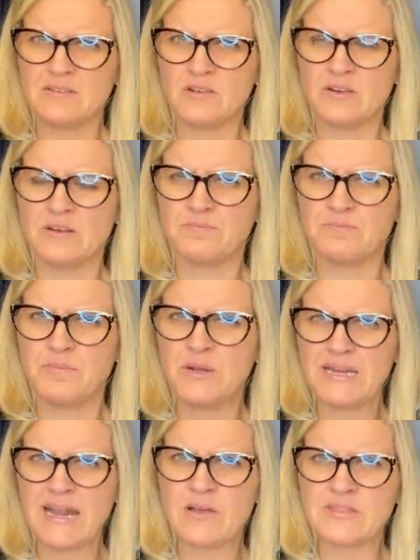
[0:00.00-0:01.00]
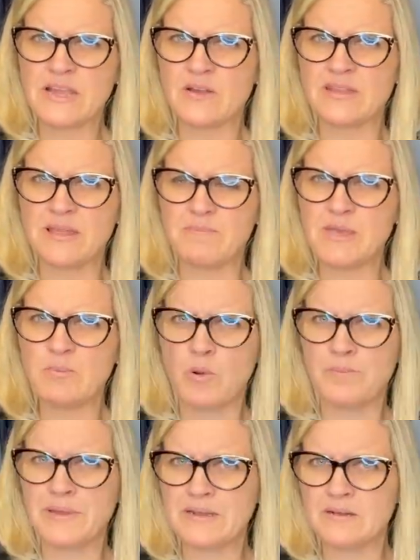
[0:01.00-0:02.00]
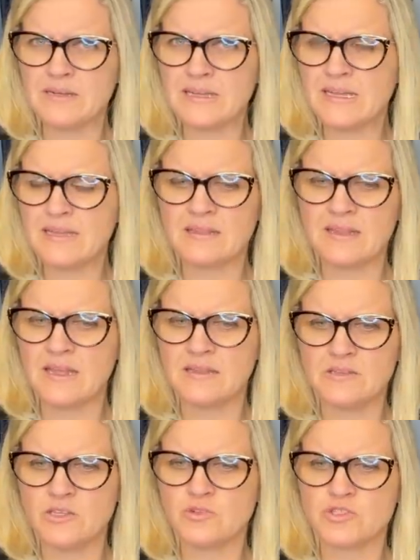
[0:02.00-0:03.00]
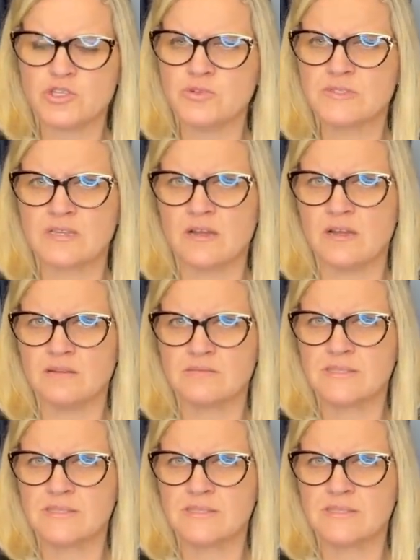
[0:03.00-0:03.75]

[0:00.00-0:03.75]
or put it out there and then people bid on it, and then you choose uh,